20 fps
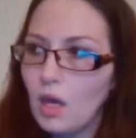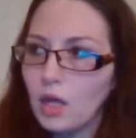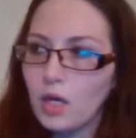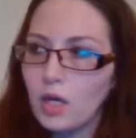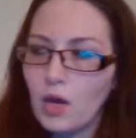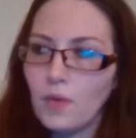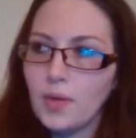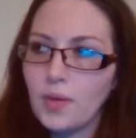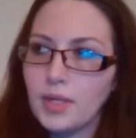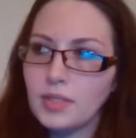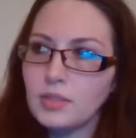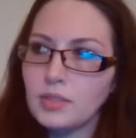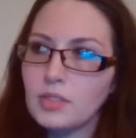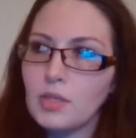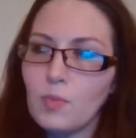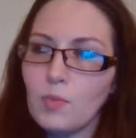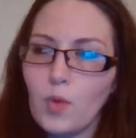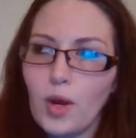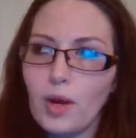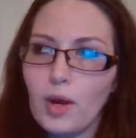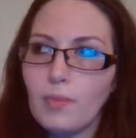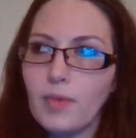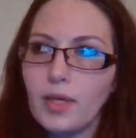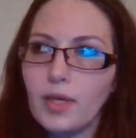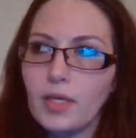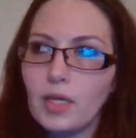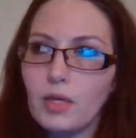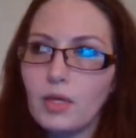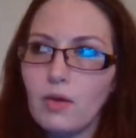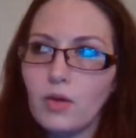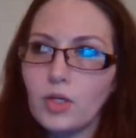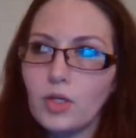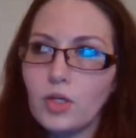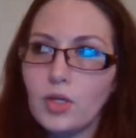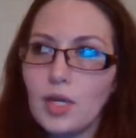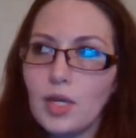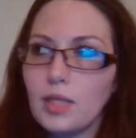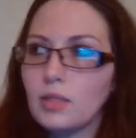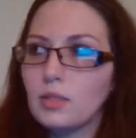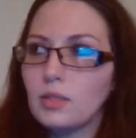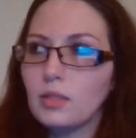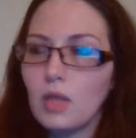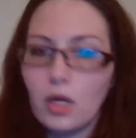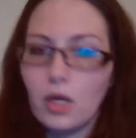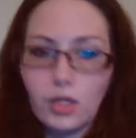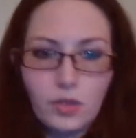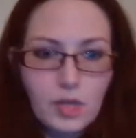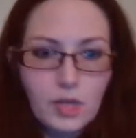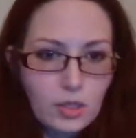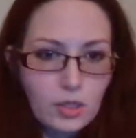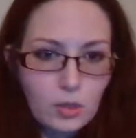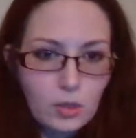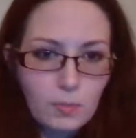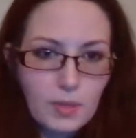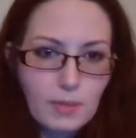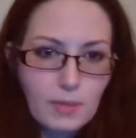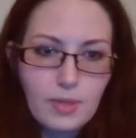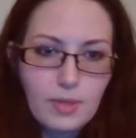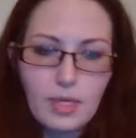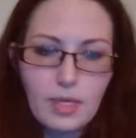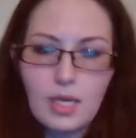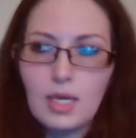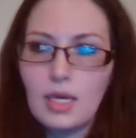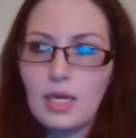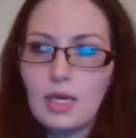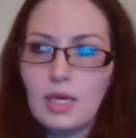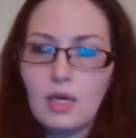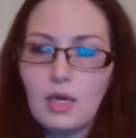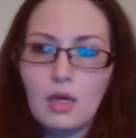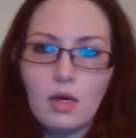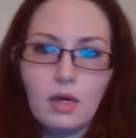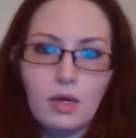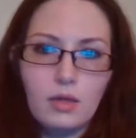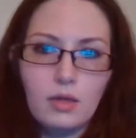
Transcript: go in somewhere, I'm like, are you getting your PPE?